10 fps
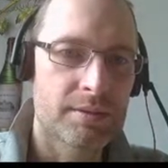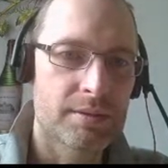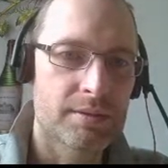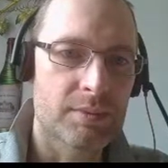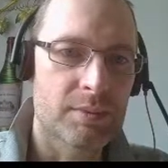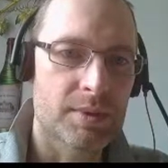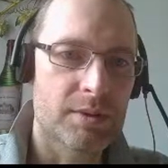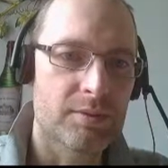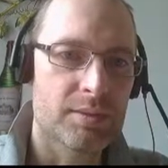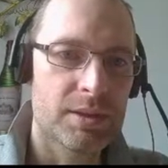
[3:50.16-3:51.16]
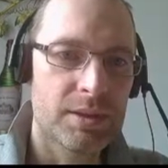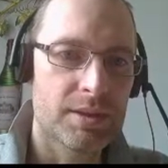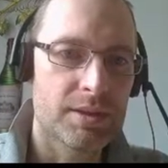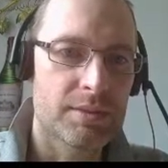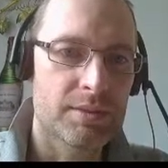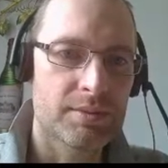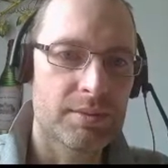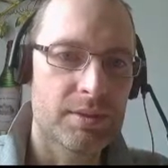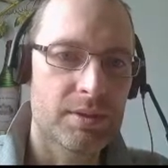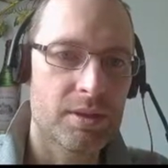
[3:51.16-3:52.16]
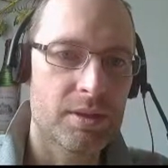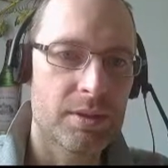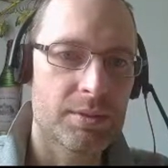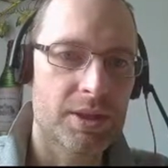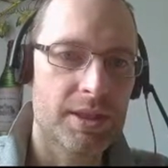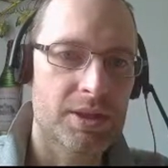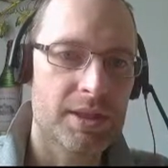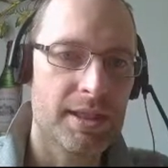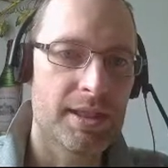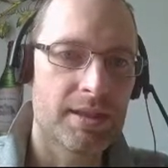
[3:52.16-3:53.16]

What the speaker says: make my life a bit easier now. Oh, that one changed colour.